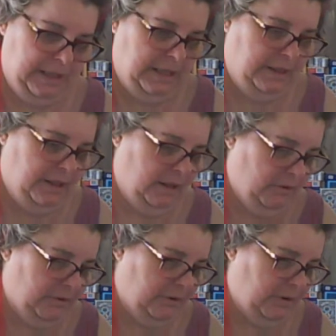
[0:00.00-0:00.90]
I'll
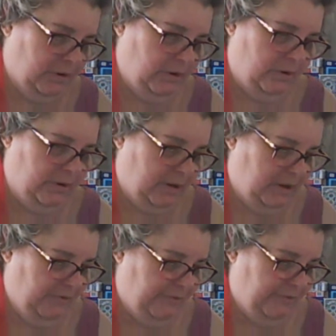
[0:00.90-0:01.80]
use a different
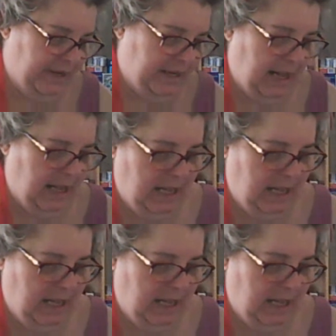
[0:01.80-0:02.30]
deck here.